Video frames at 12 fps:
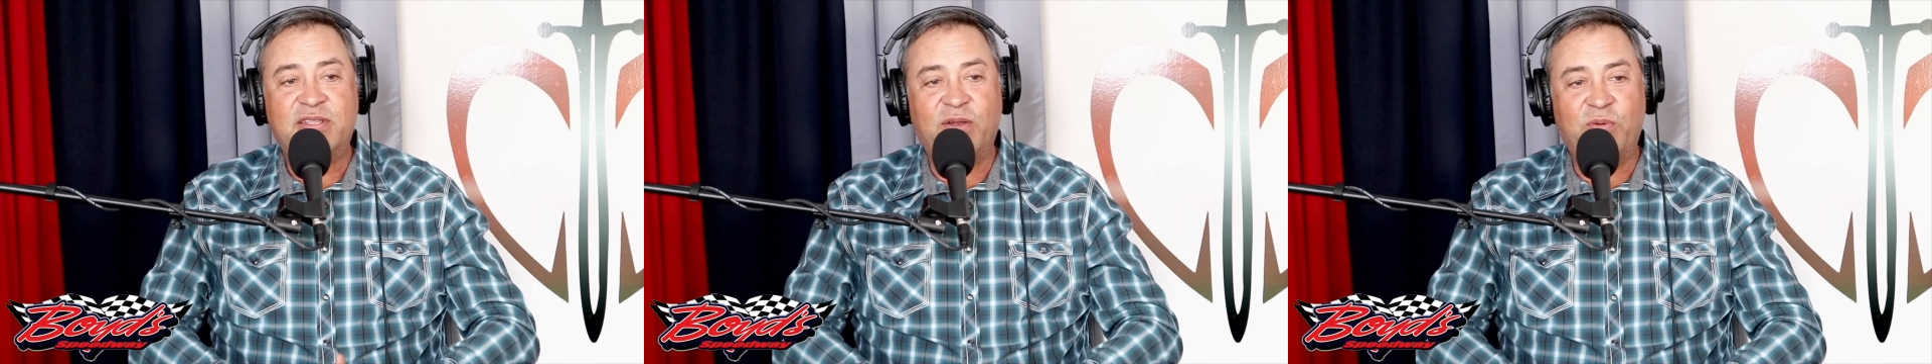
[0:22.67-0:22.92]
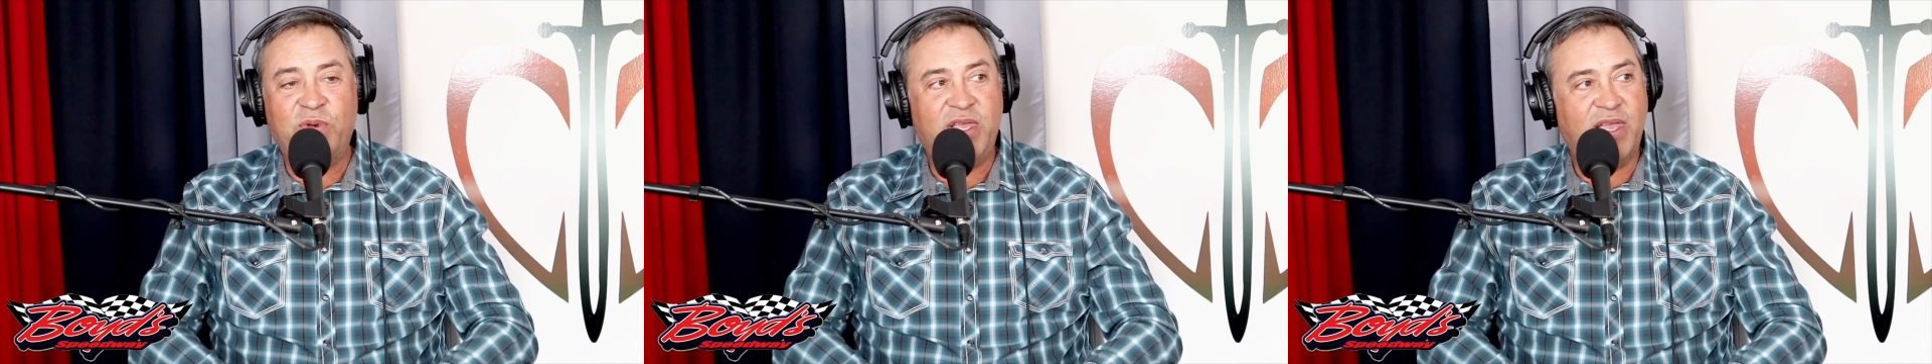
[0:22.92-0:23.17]

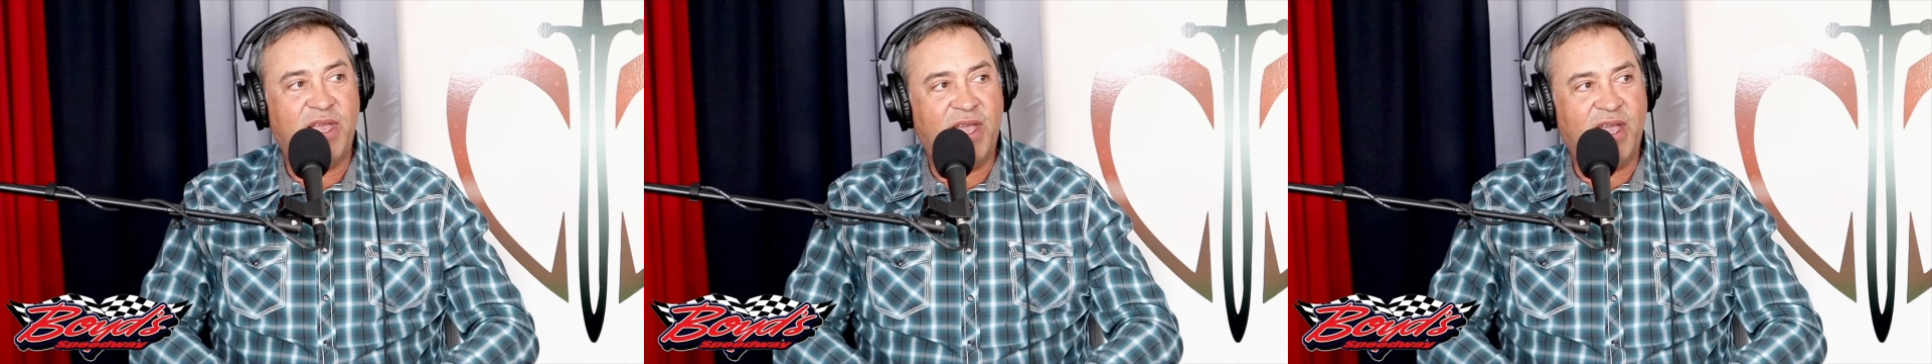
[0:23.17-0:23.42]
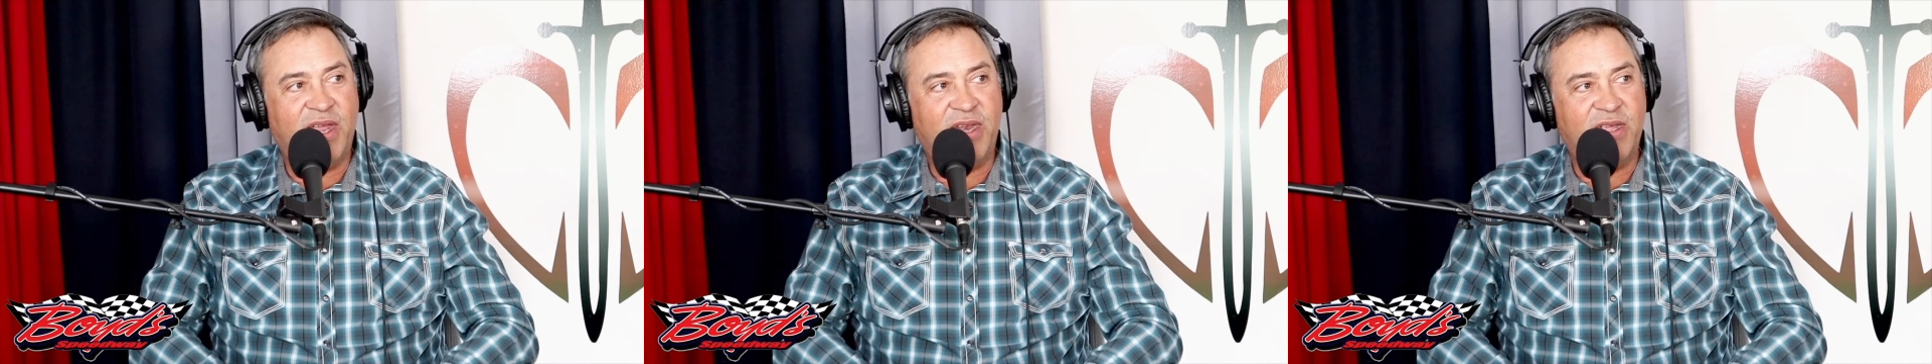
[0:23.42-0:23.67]
that we
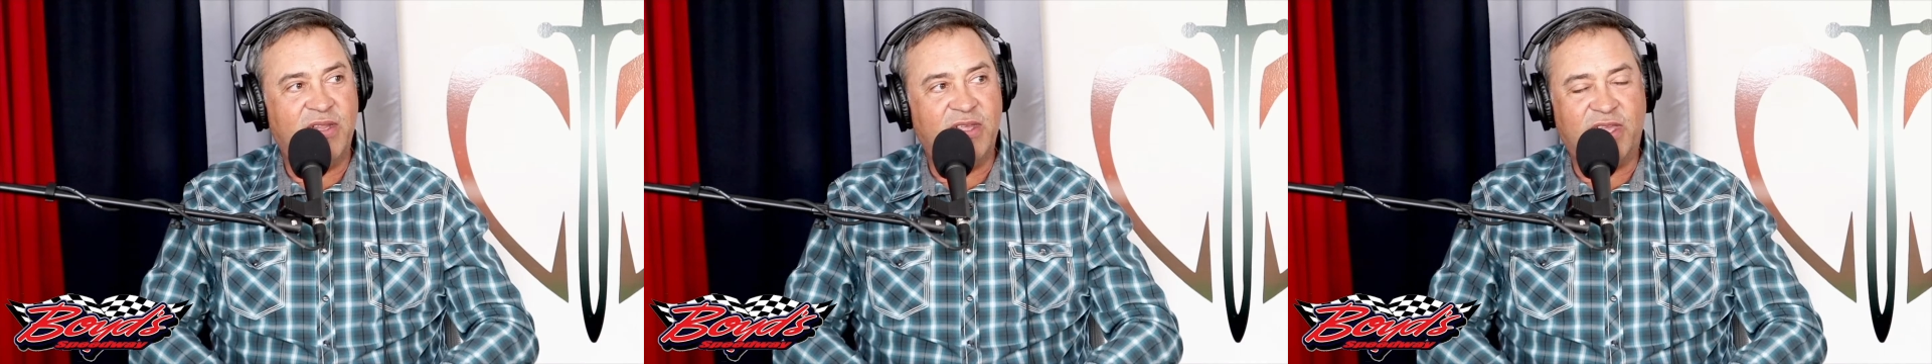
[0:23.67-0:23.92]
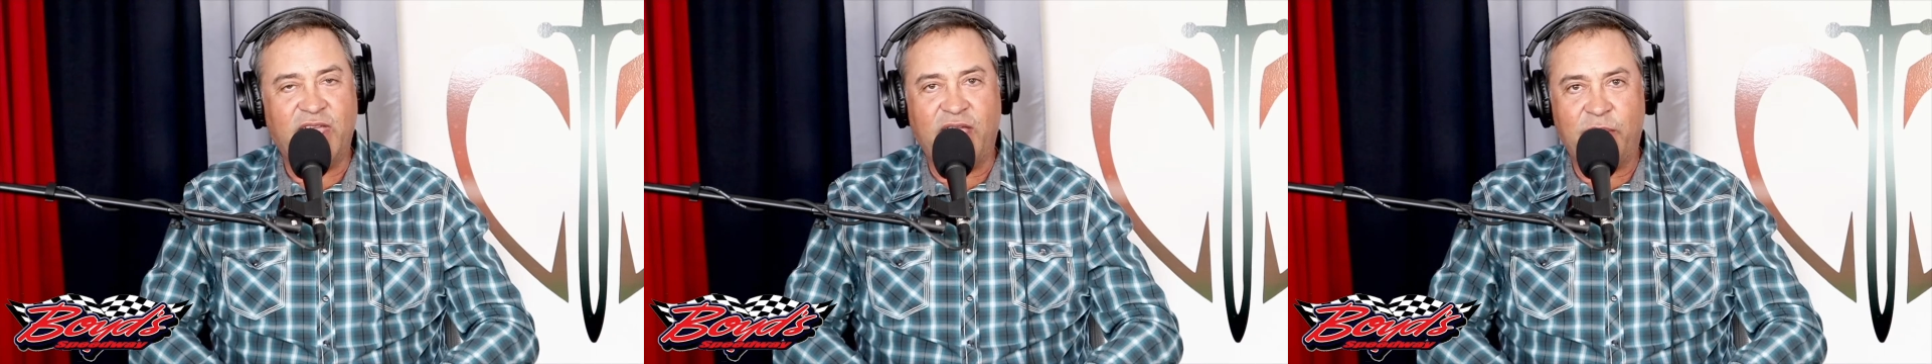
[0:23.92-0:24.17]
had in the
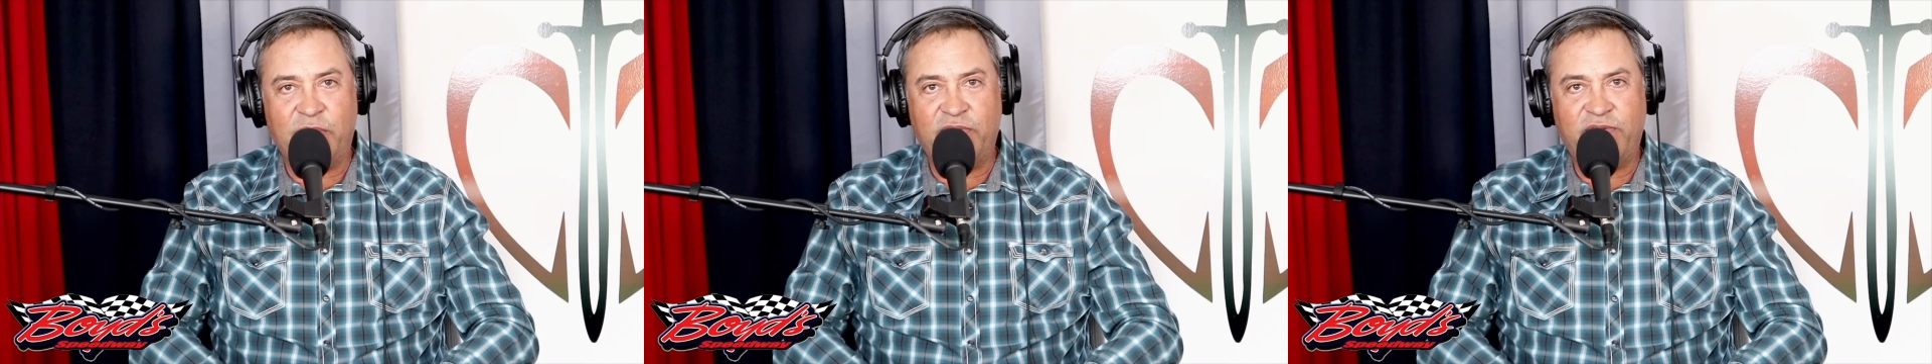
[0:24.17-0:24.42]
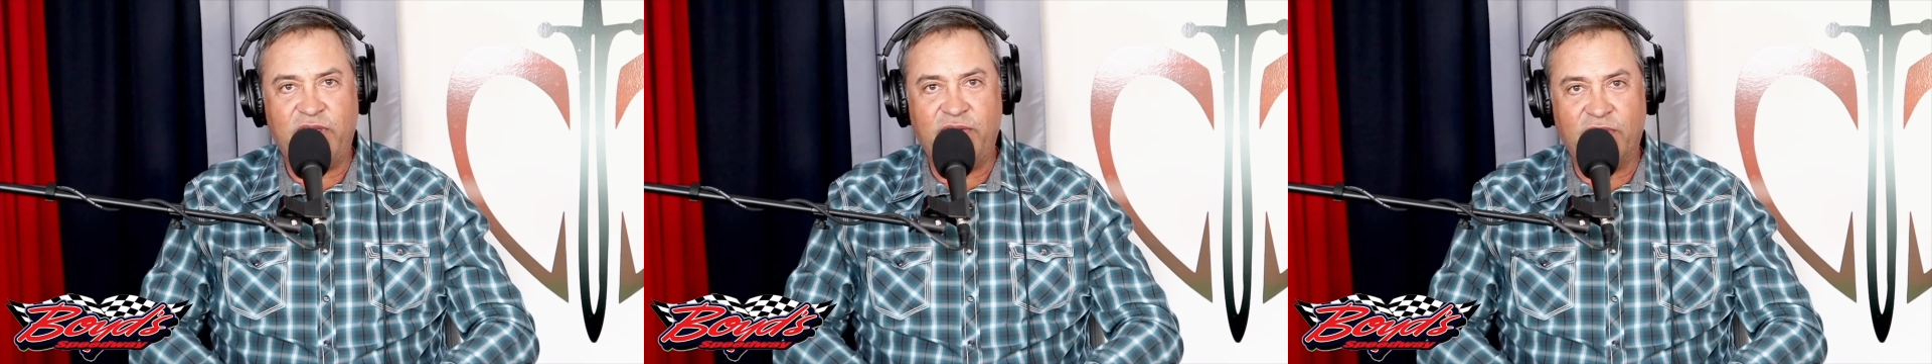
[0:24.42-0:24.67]
Cabin
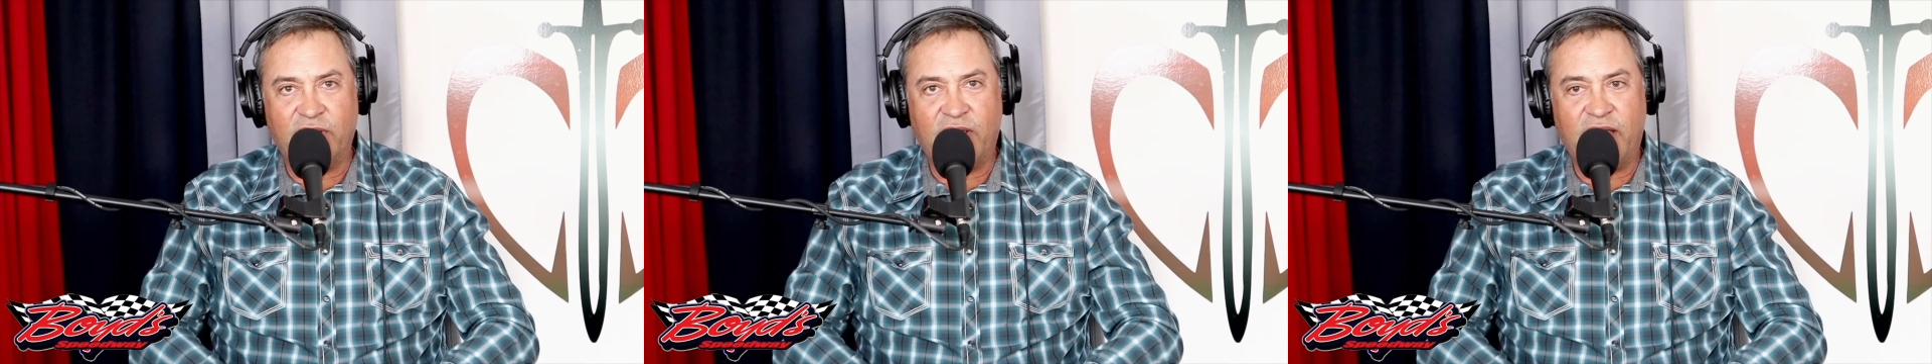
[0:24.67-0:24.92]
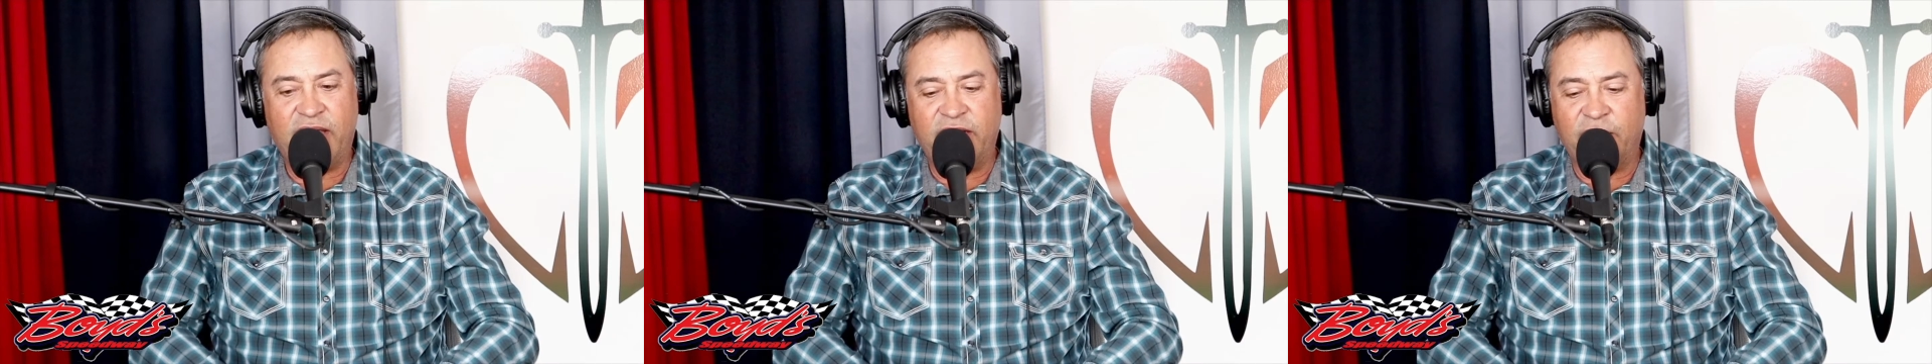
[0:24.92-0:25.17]
Fever
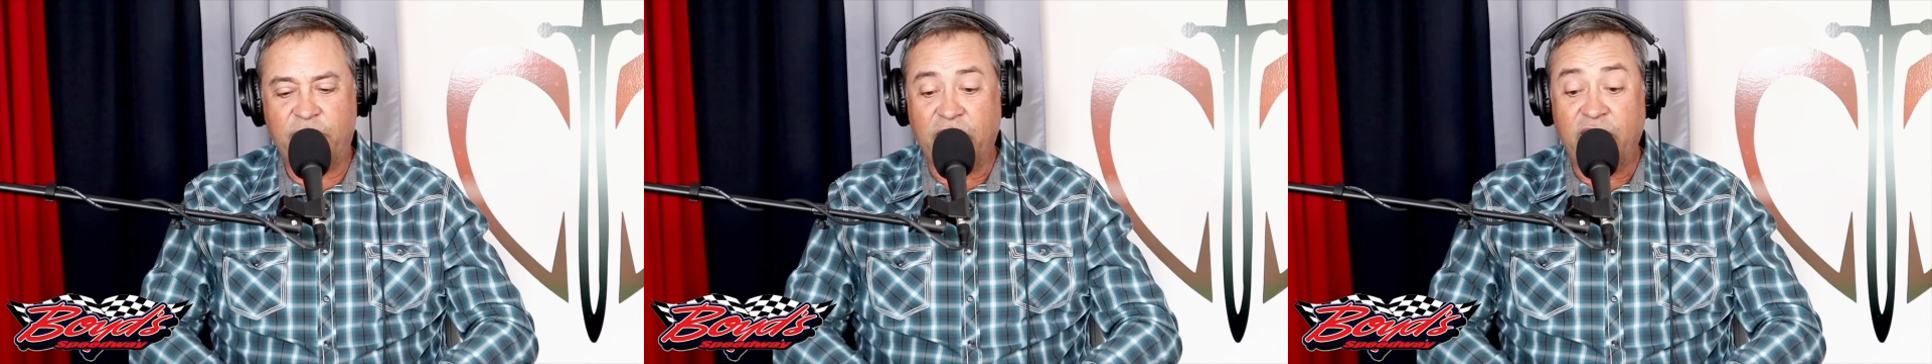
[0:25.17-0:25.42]
lineup.